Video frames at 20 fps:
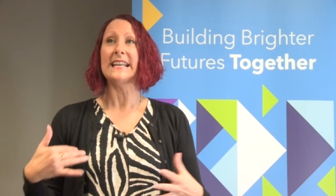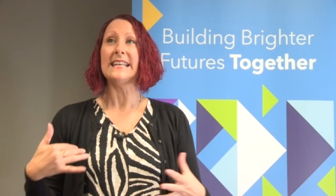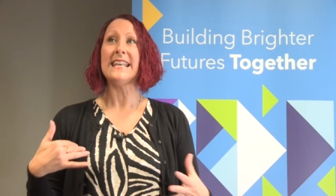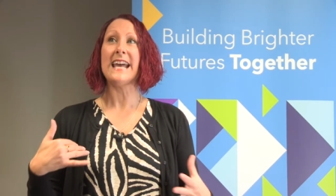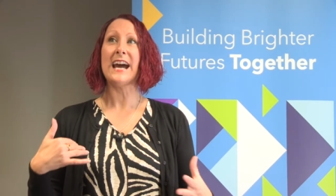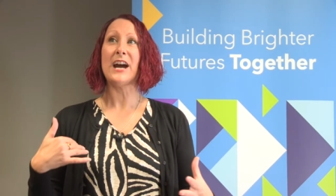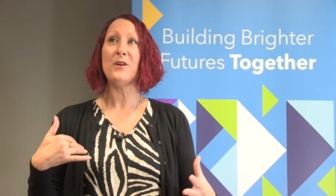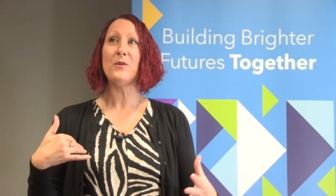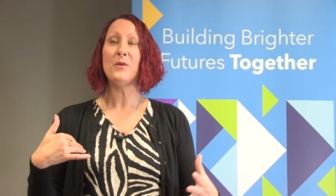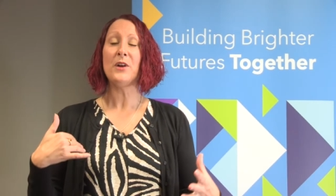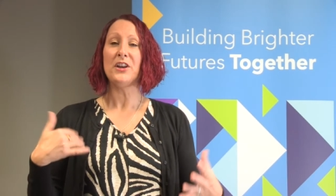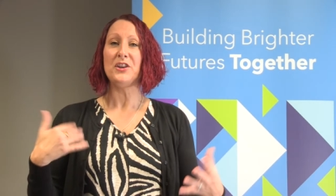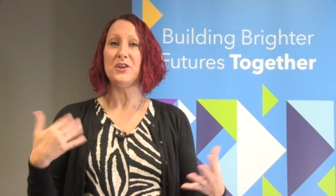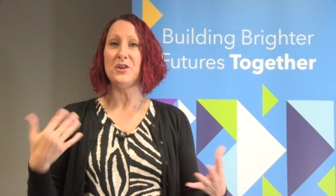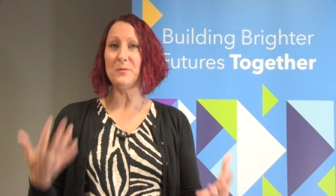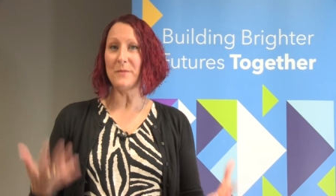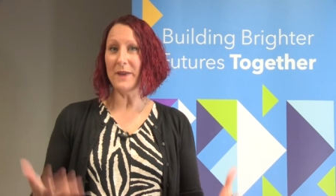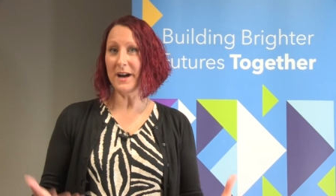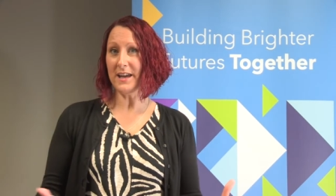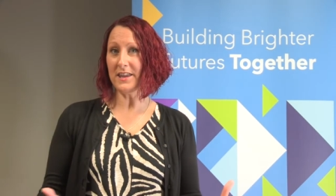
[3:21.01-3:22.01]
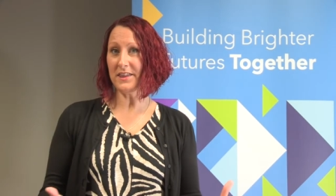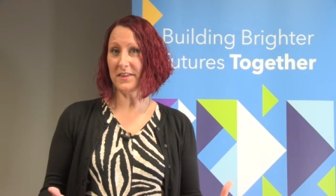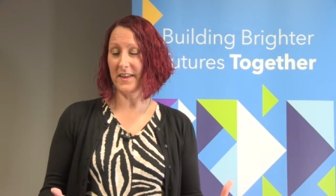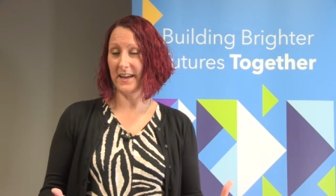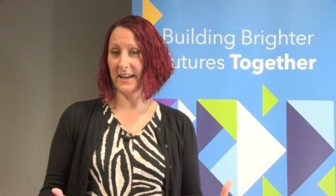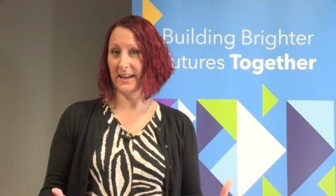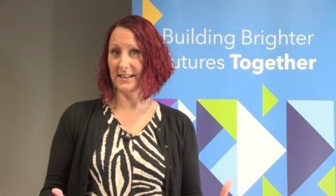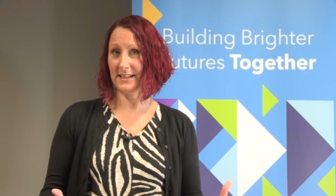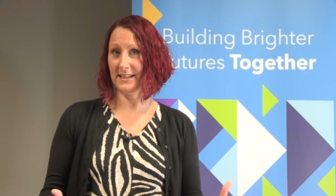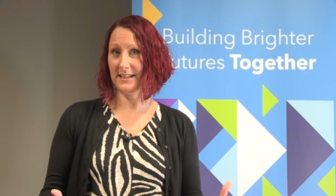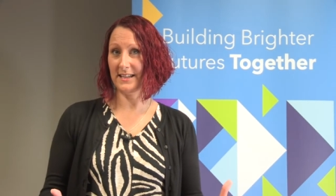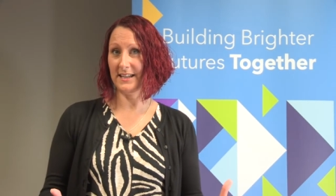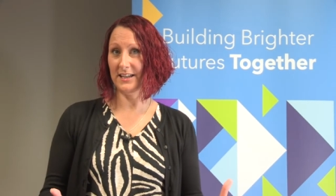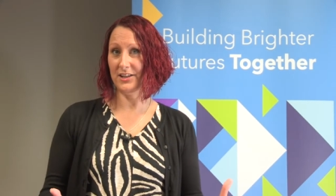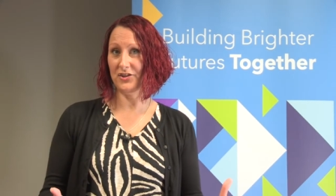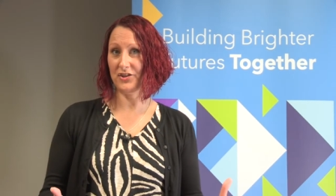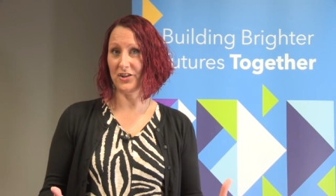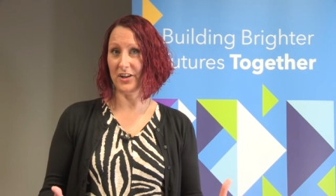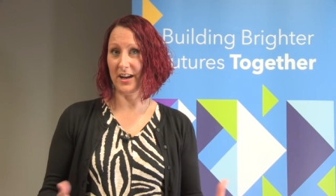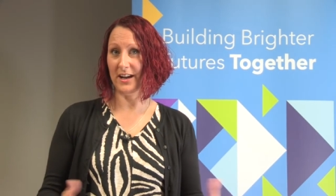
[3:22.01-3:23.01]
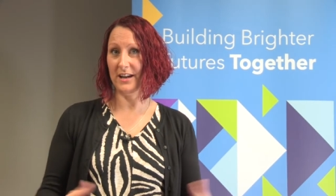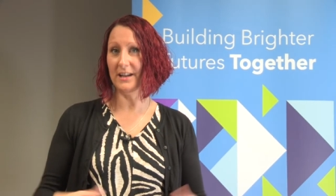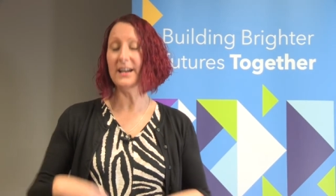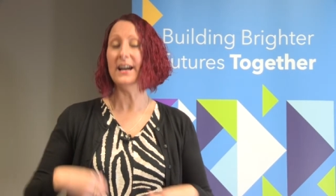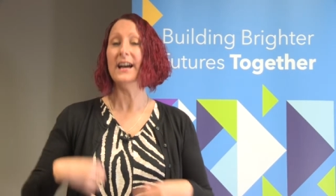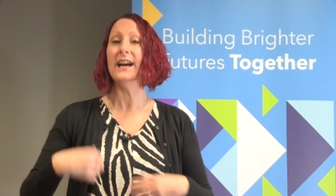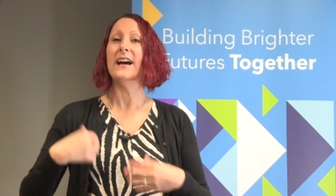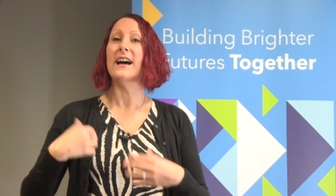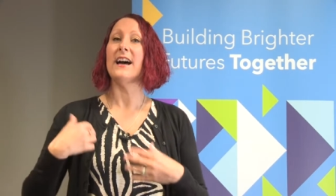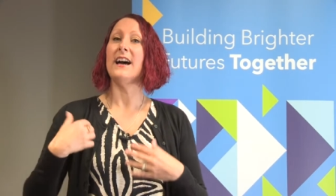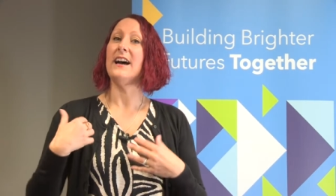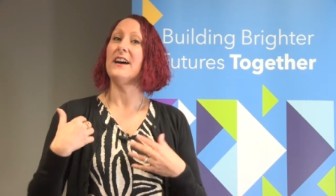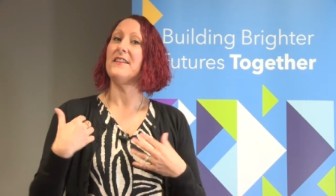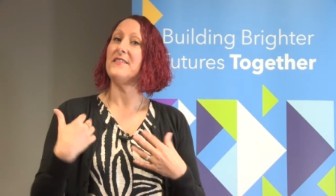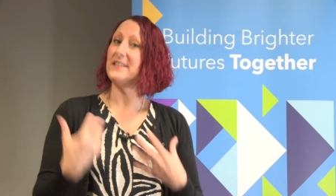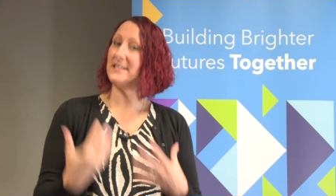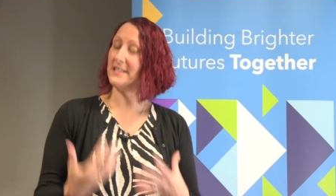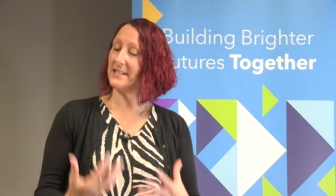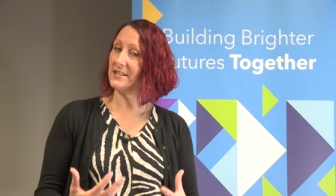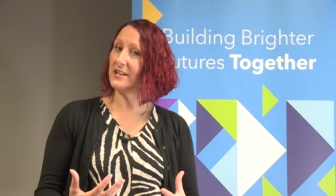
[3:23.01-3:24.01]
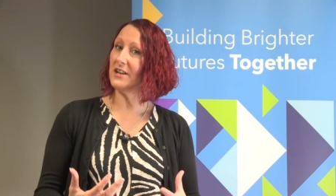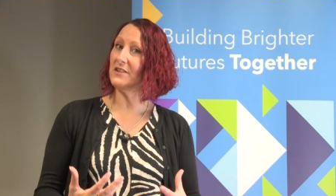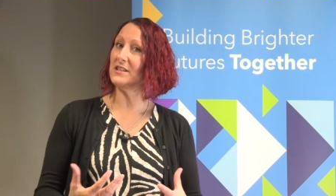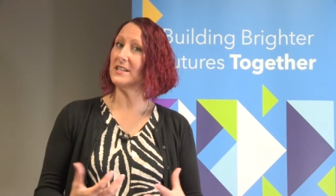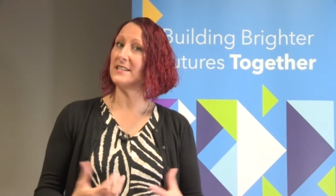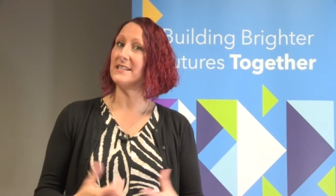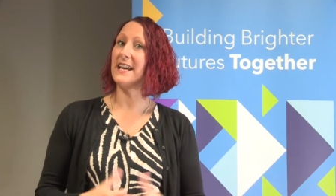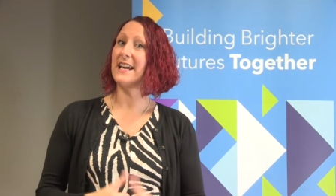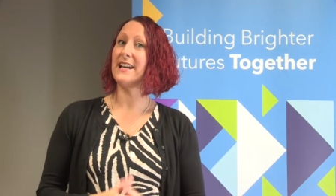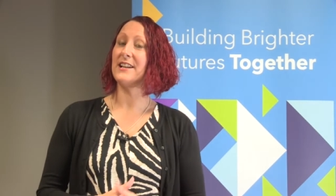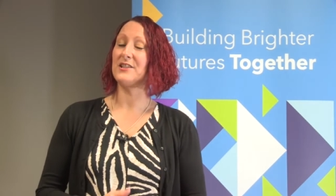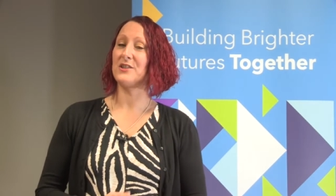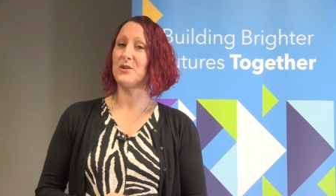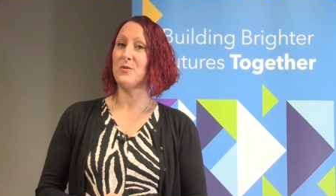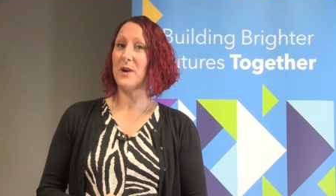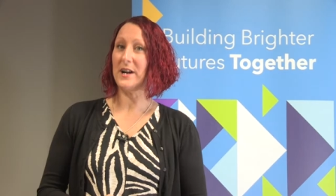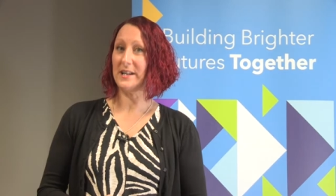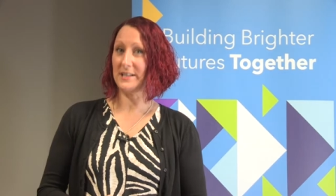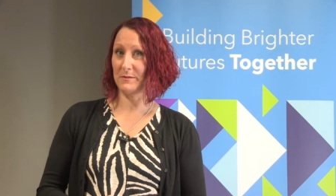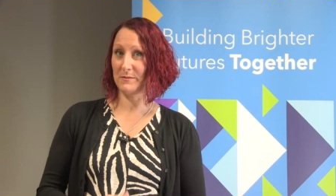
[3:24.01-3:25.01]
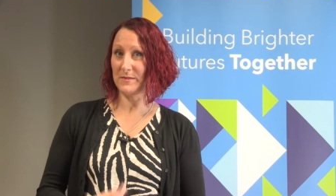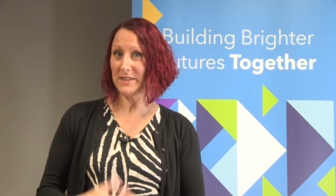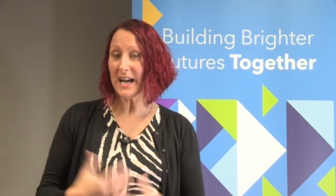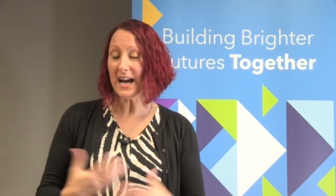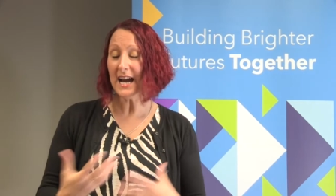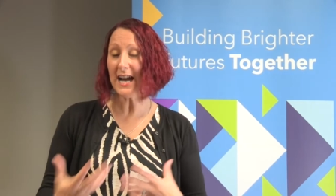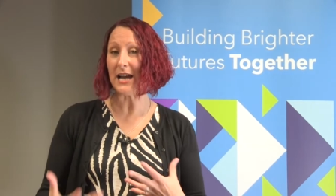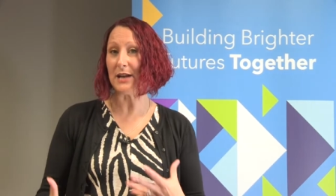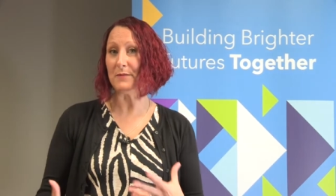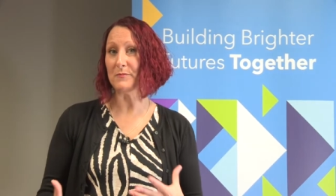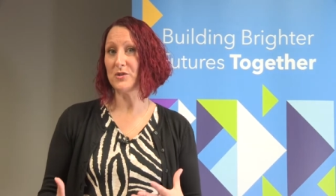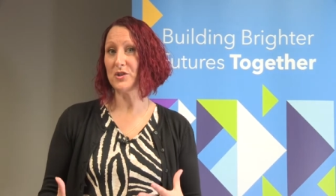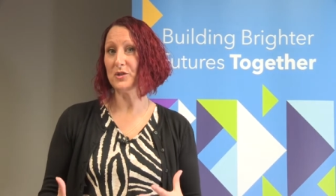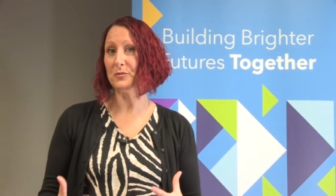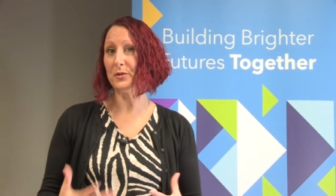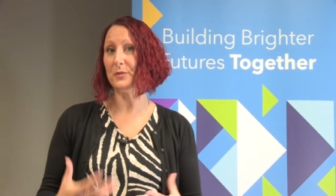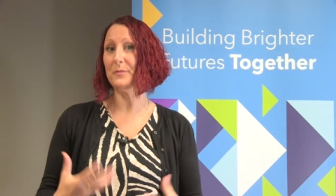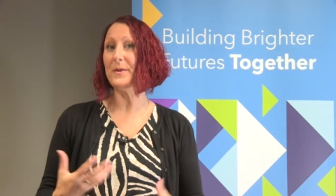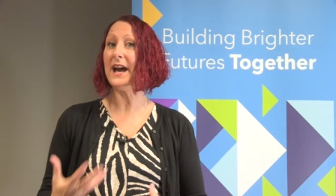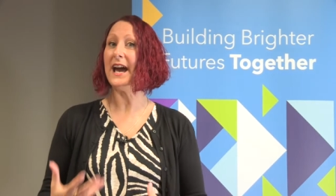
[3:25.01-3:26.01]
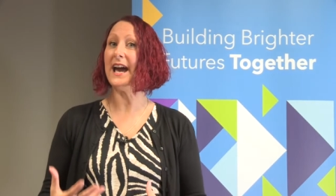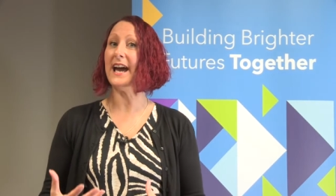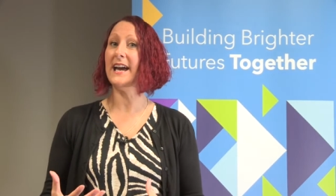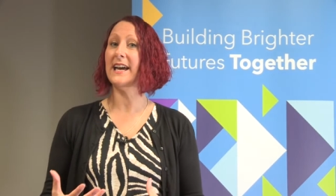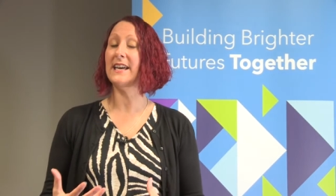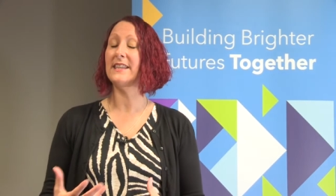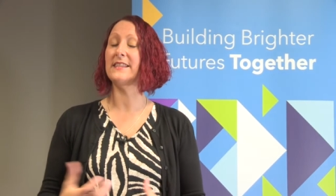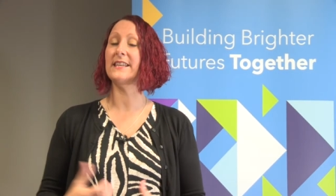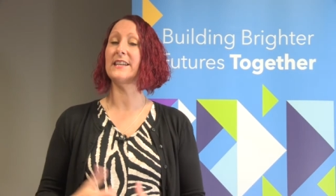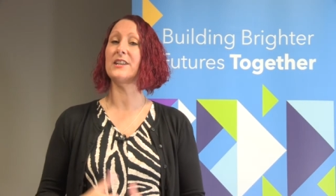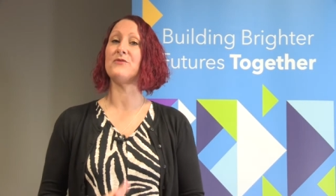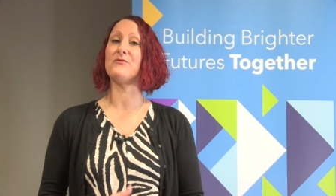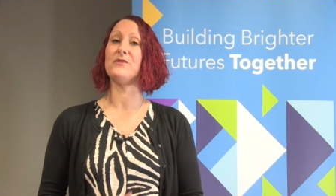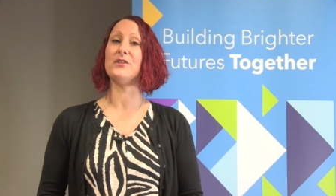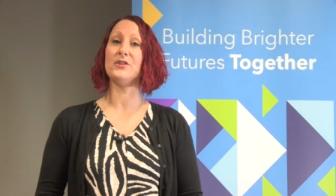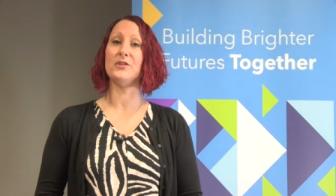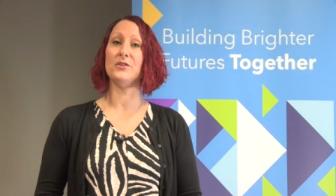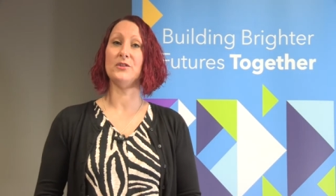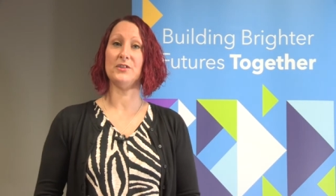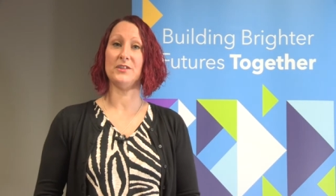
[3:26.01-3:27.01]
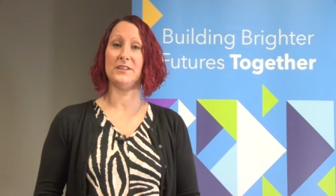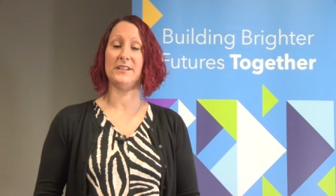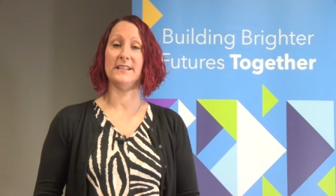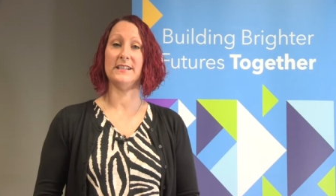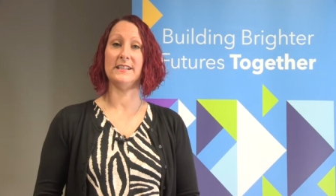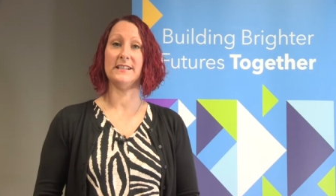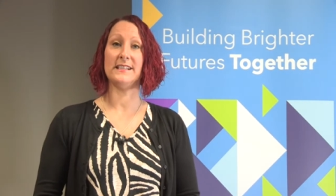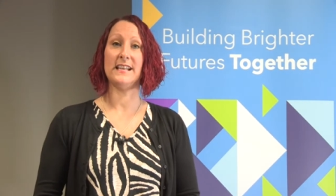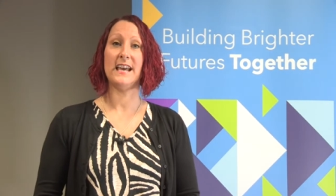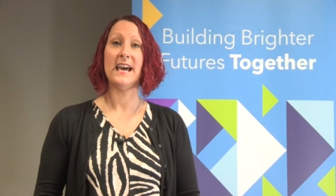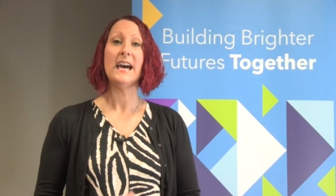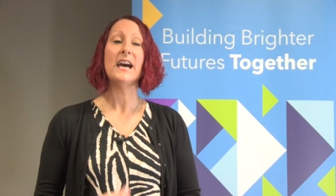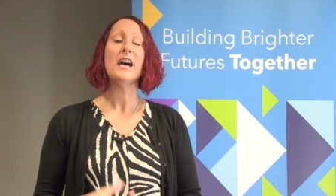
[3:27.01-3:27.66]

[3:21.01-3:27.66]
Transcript: Now, you might think as a teacher, uh, this is going to take quite some time to prepare these resources.